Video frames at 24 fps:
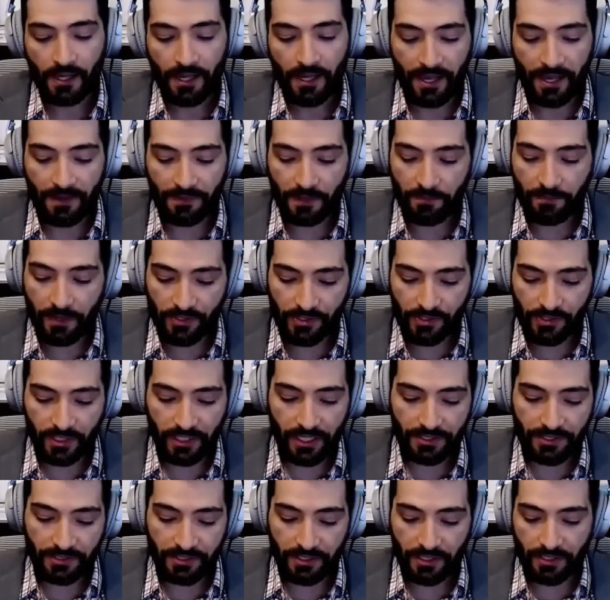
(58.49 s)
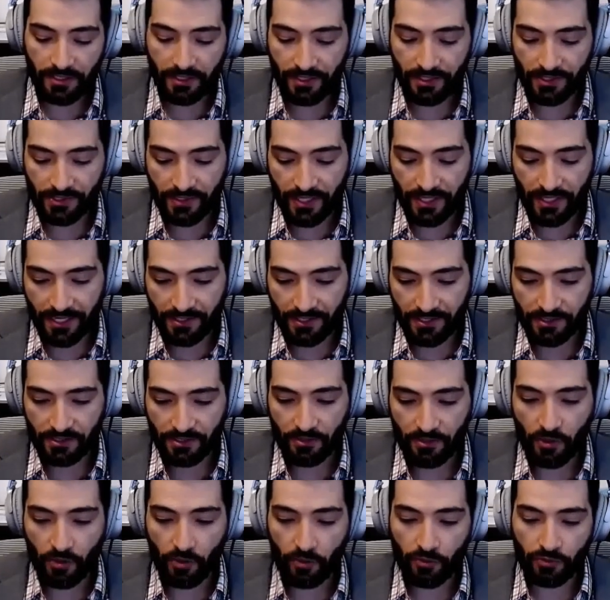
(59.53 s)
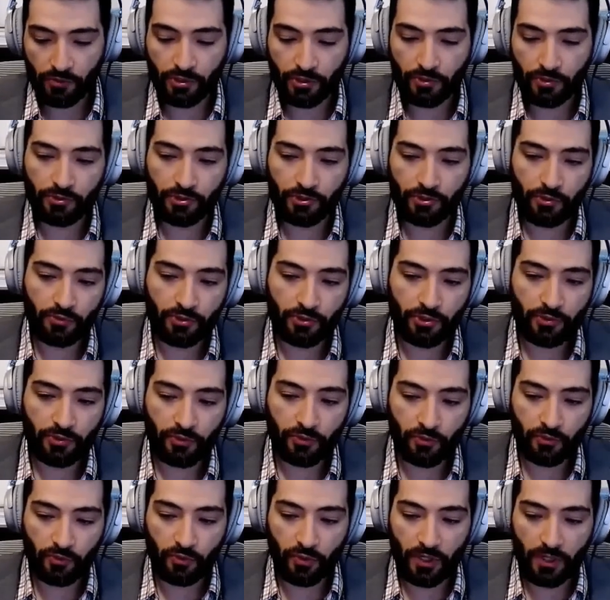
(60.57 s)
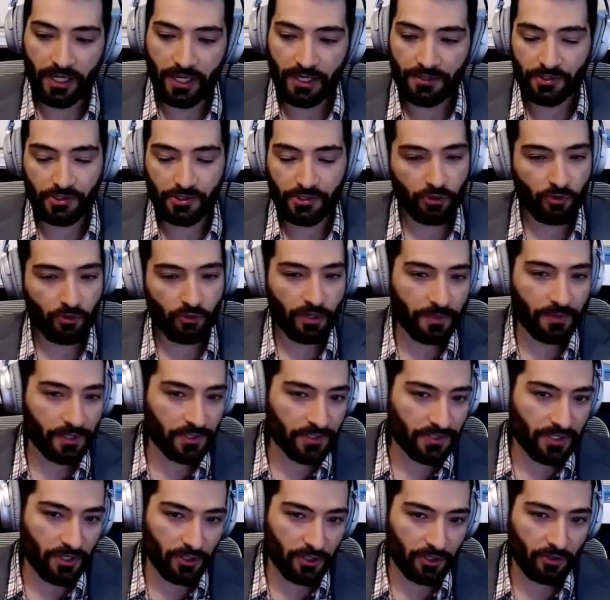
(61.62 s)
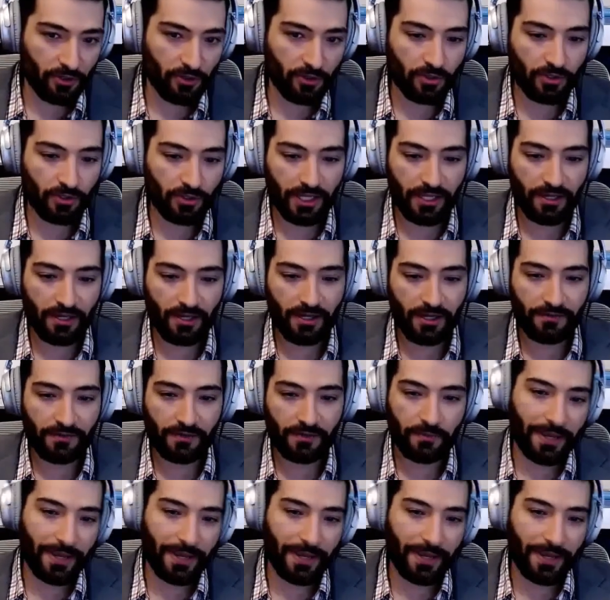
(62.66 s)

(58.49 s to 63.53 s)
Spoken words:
And the basic idea is that, due to disagreements that occurred in the